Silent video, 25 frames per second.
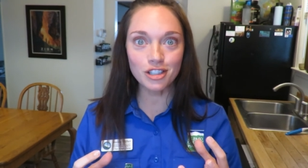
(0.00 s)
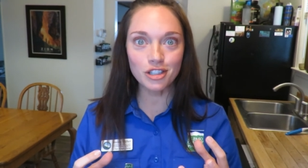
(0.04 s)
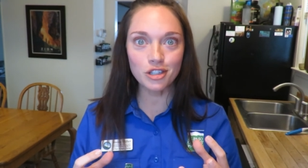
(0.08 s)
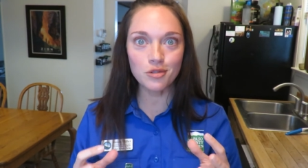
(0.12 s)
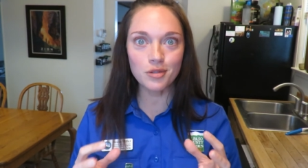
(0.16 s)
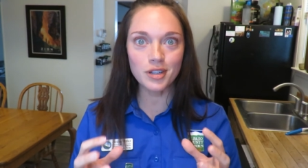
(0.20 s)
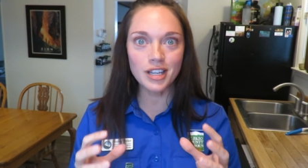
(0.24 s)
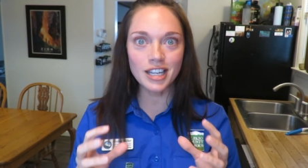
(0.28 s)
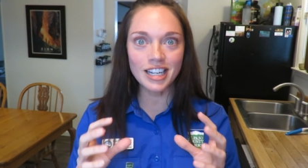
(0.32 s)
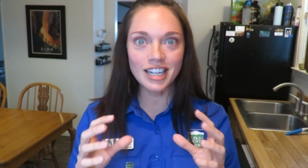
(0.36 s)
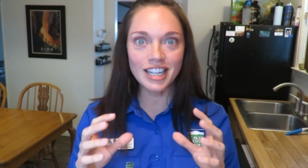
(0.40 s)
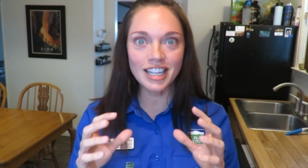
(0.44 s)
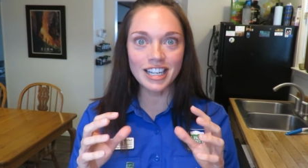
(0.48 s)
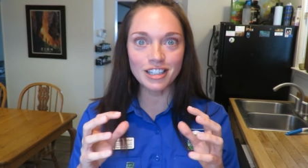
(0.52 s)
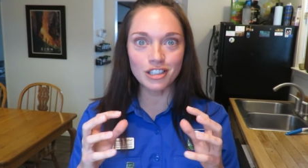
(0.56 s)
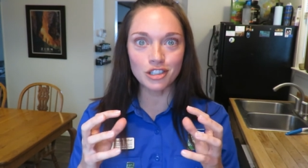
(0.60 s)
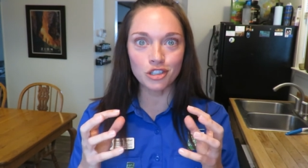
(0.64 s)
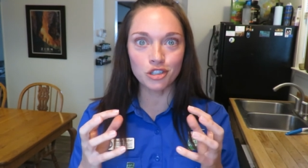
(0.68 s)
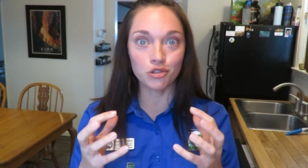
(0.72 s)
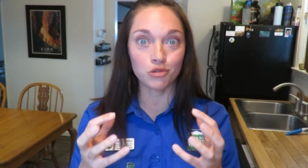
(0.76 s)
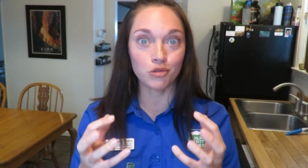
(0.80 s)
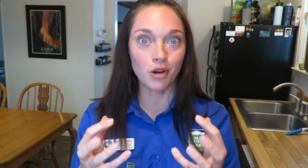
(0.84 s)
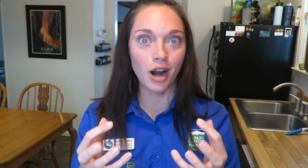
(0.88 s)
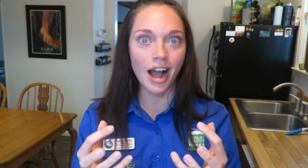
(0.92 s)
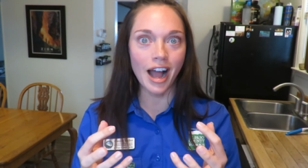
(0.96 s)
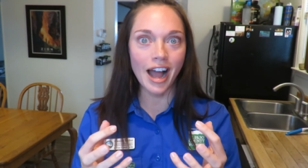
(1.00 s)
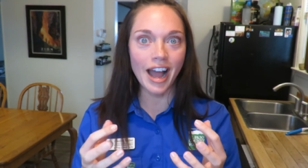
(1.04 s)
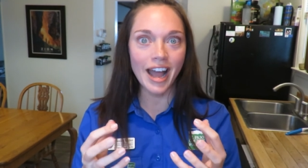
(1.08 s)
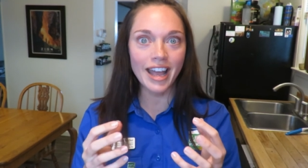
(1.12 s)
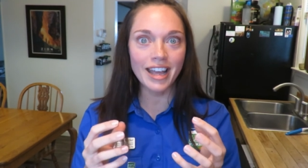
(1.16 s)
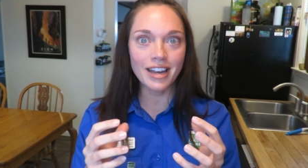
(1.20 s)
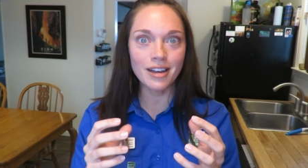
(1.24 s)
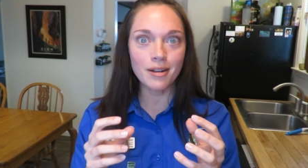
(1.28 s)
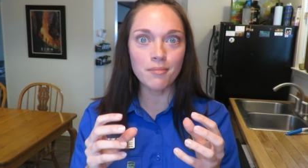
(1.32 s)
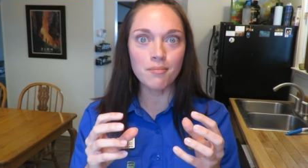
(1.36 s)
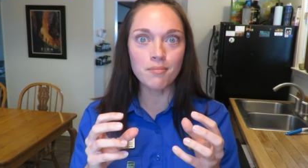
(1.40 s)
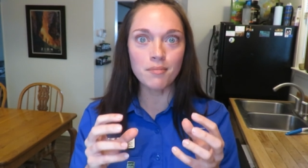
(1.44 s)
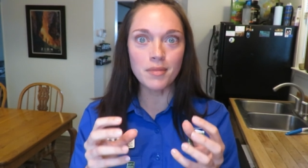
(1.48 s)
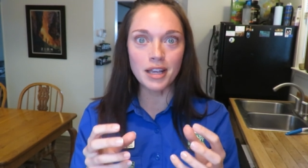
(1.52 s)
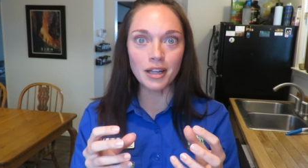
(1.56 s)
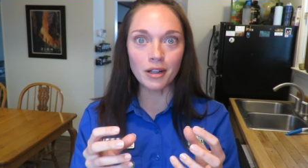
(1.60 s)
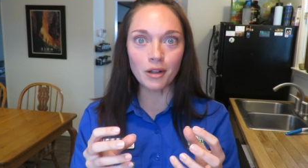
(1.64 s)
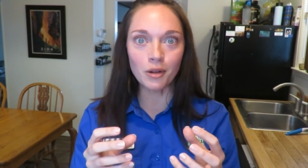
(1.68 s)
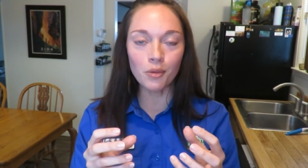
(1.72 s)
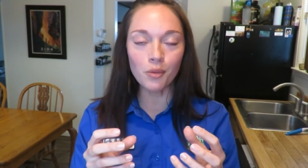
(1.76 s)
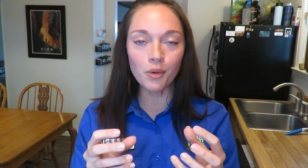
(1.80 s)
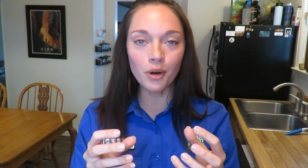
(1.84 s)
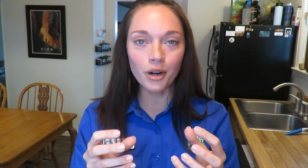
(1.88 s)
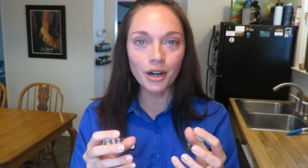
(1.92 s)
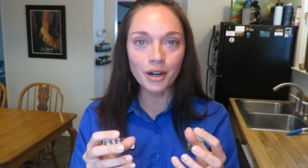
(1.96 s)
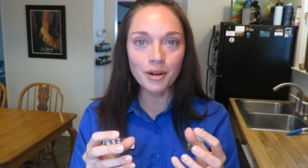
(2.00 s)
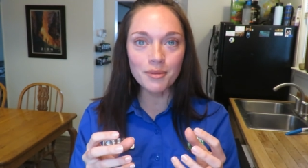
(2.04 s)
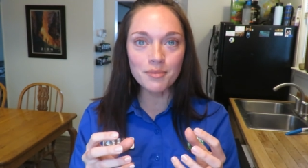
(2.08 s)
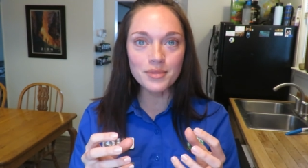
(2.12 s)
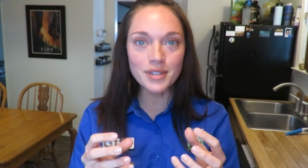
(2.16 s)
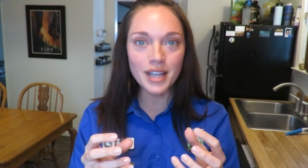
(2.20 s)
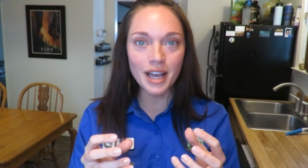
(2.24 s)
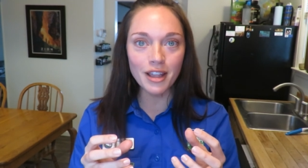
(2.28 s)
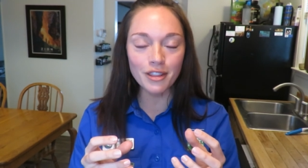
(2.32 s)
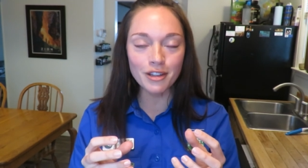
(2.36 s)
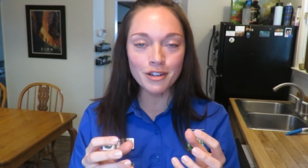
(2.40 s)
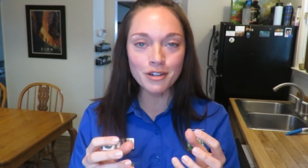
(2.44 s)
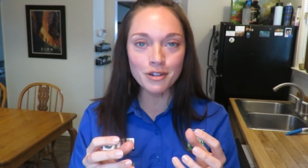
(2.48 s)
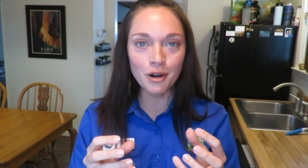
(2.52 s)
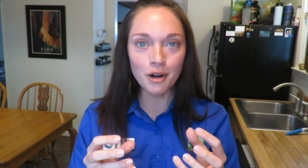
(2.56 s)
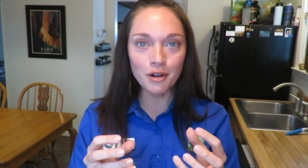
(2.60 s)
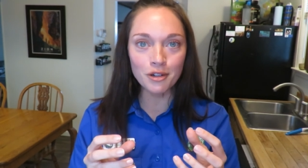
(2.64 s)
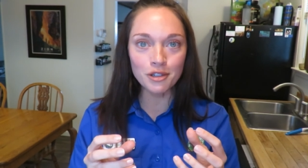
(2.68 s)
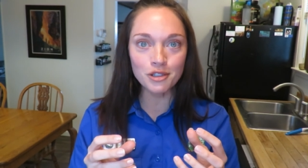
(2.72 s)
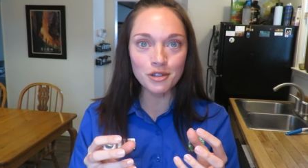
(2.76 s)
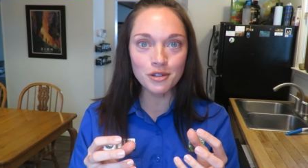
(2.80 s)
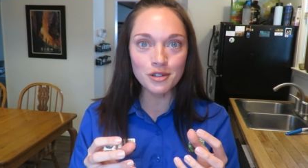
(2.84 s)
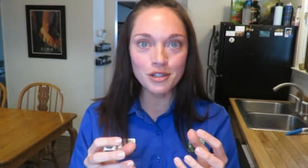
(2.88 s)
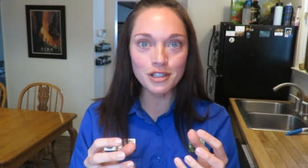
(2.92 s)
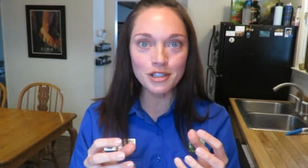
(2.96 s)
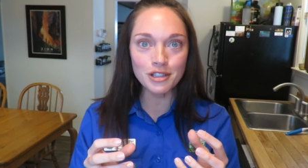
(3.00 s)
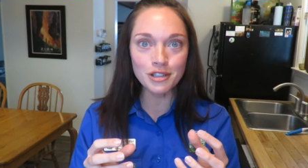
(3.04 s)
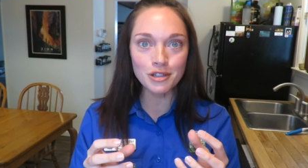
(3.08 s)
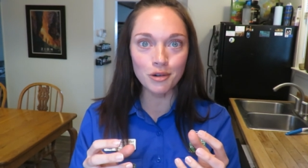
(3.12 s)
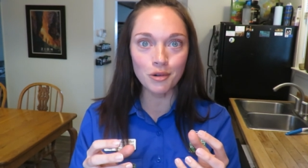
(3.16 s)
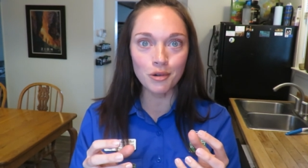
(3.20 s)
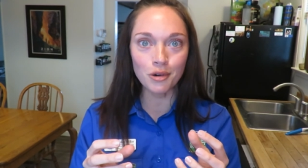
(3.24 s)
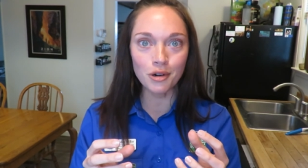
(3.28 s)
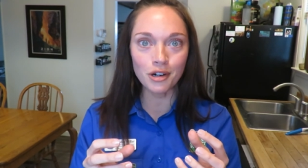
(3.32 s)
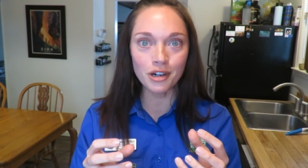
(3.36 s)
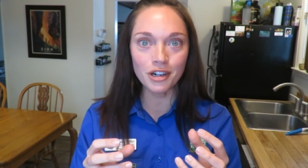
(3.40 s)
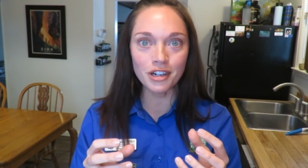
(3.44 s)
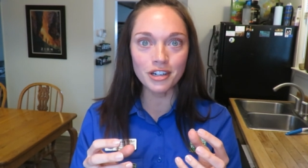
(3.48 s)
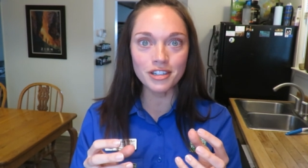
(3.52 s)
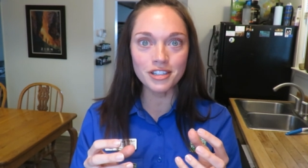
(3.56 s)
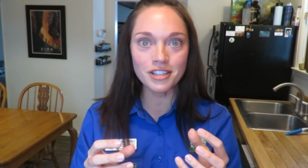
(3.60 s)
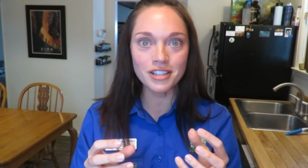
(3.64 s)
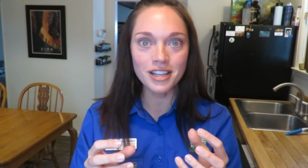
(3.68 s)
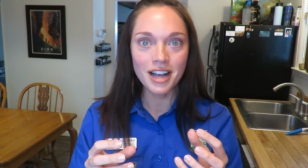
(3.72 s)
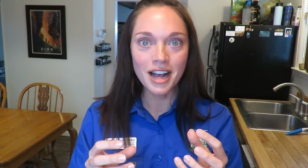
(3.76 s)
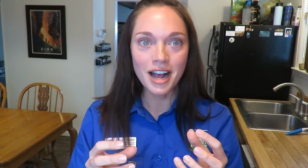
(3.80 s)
You can get dried mealworms at the grocery stores.